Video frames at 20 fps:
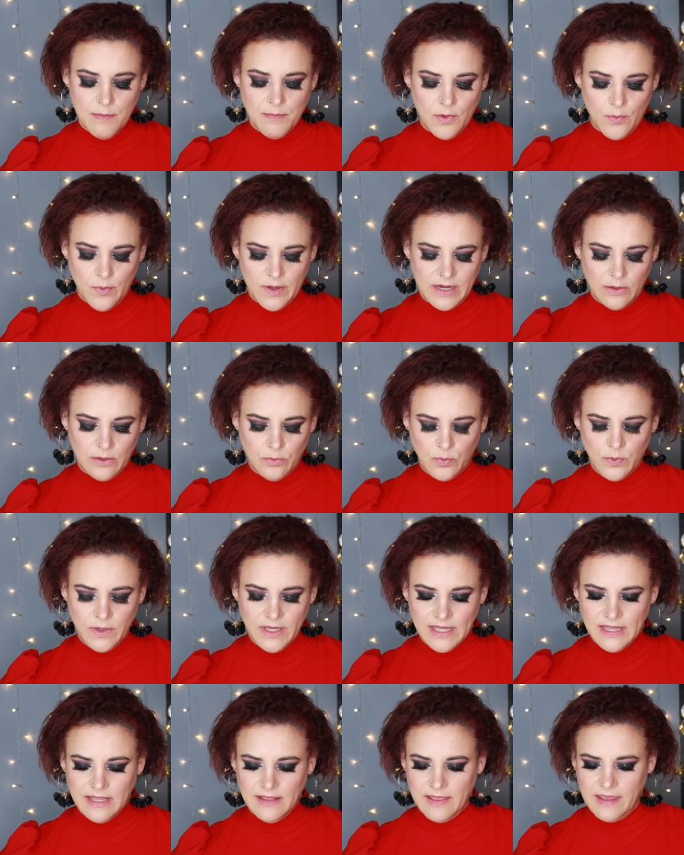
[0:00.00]
But what I
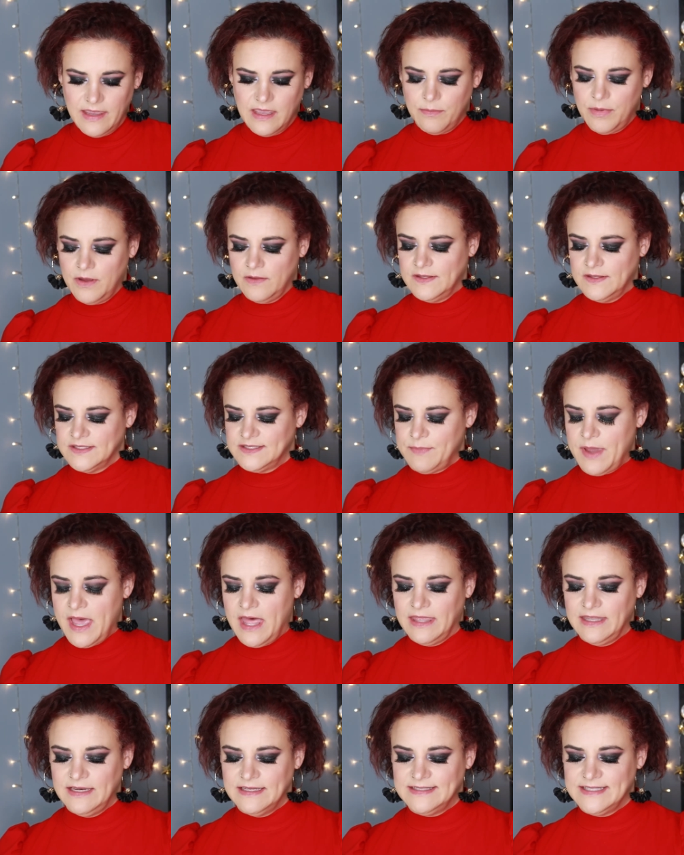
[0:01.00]
really like about this
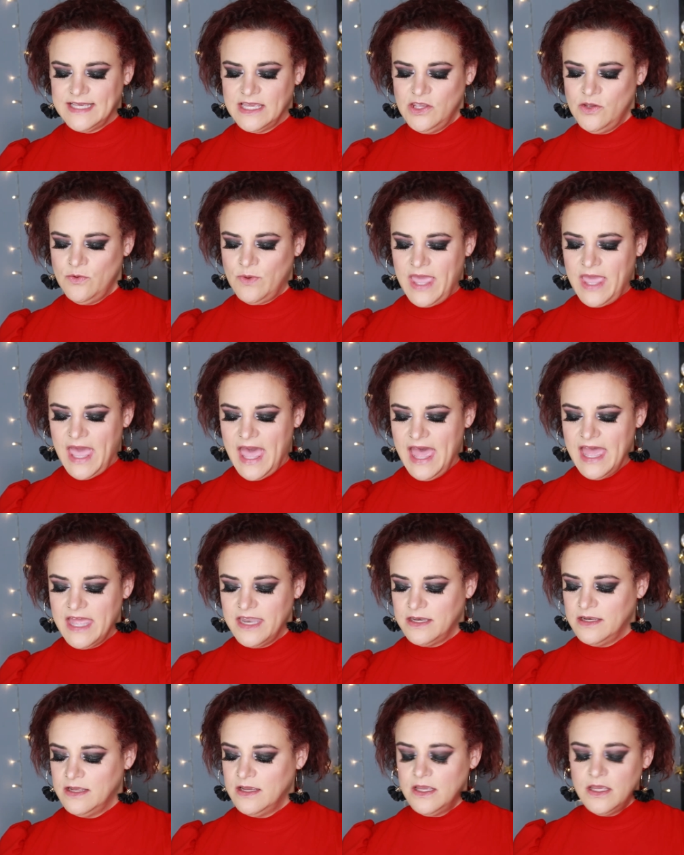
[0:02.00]
palette is that you
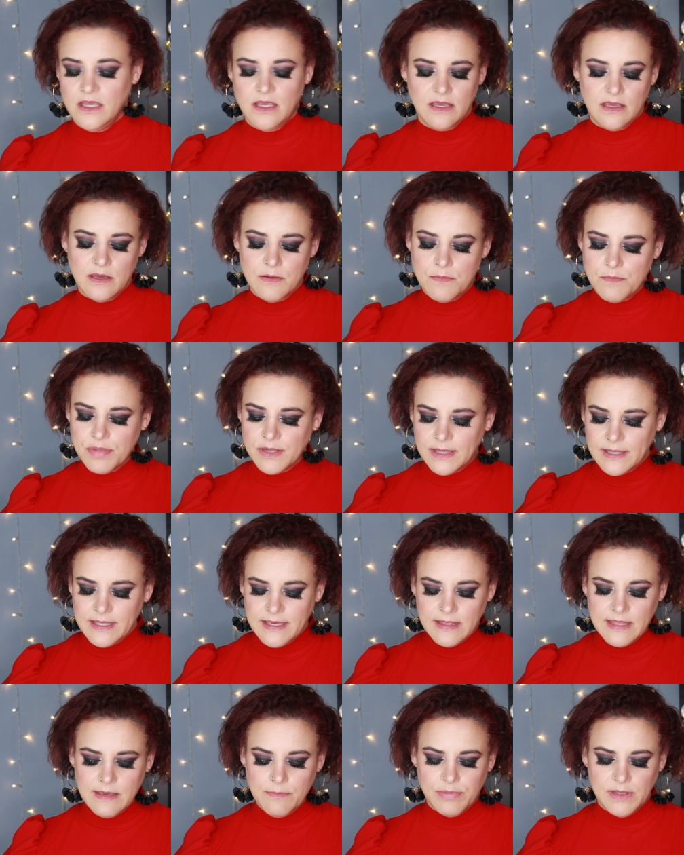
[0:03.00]
can
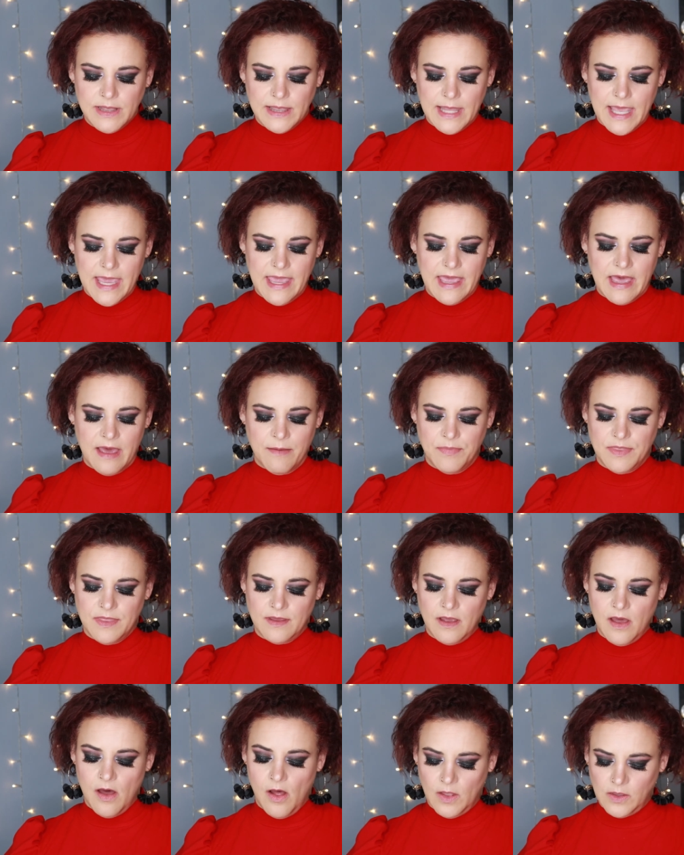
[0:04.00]
completely play up the
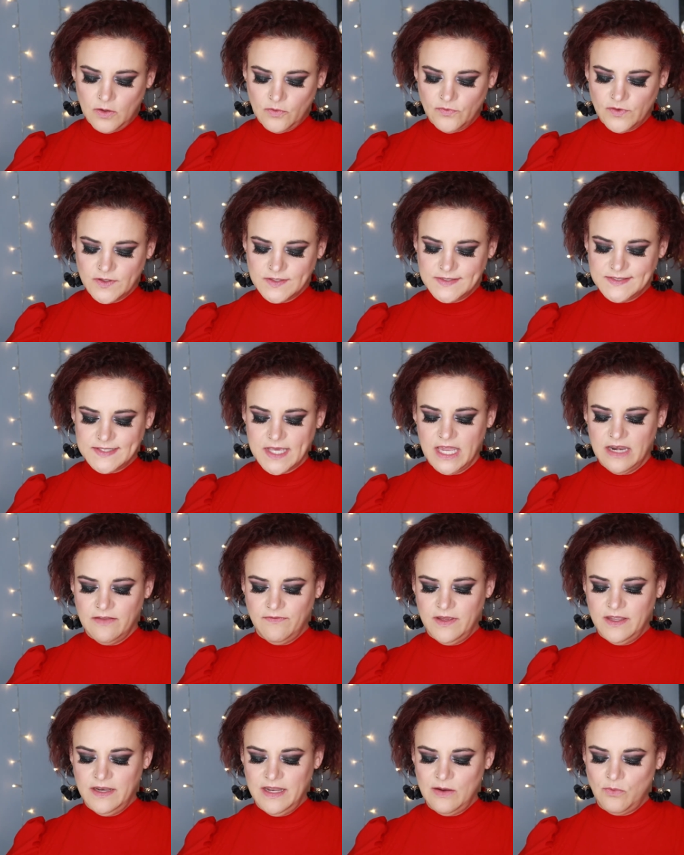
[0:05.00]
colorful side
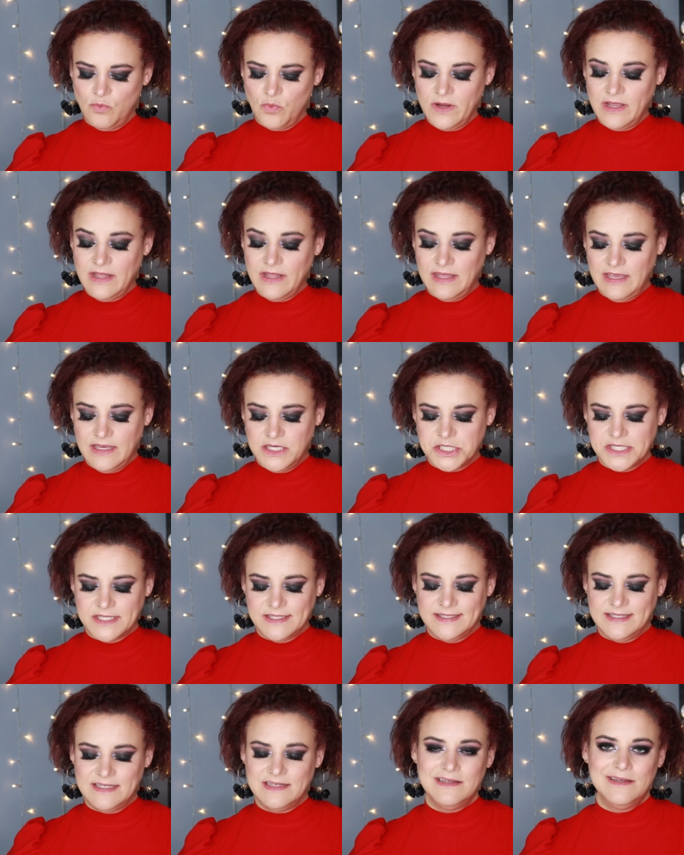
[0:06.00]
of it and really
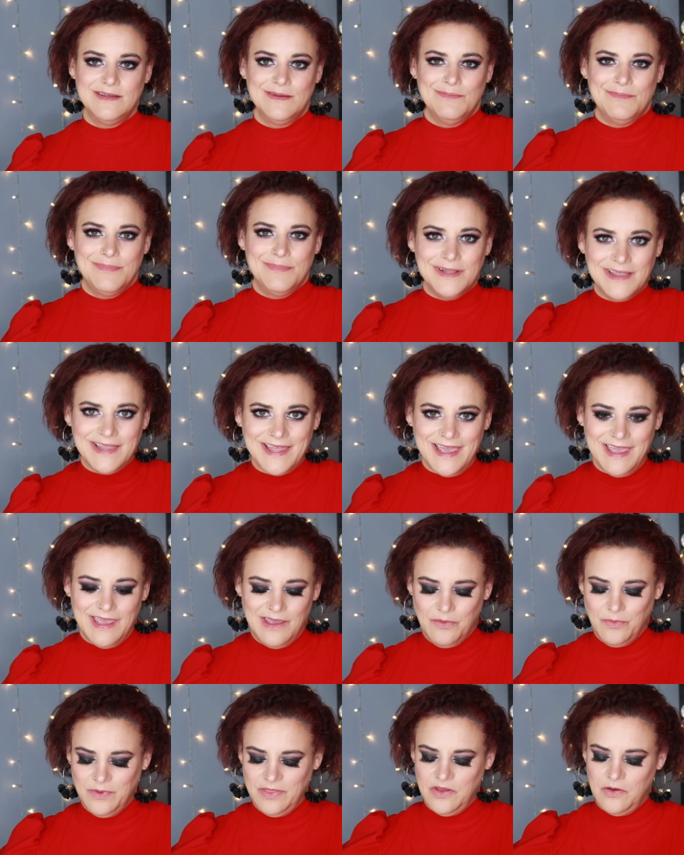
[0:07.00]
just
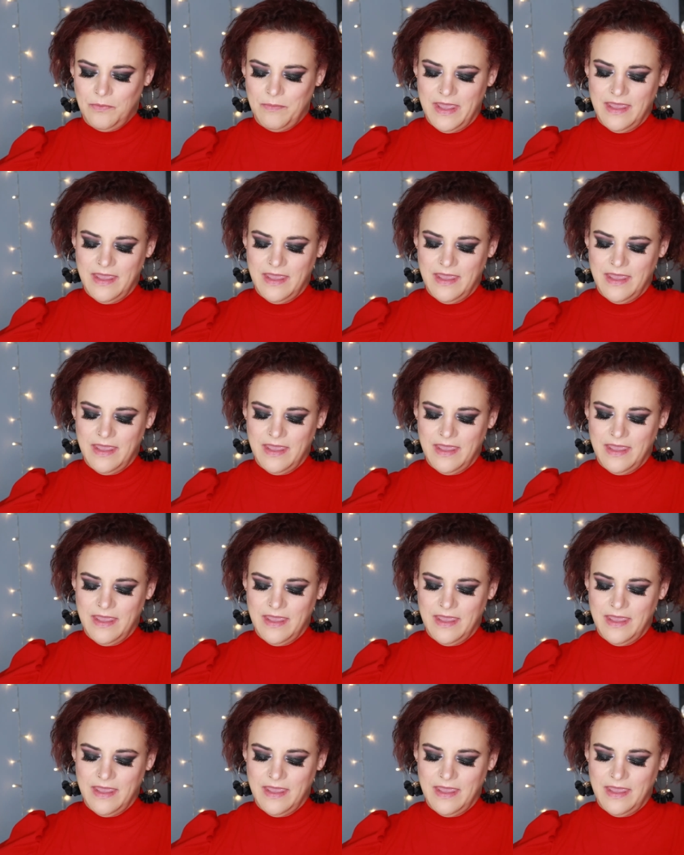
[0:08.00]
play with your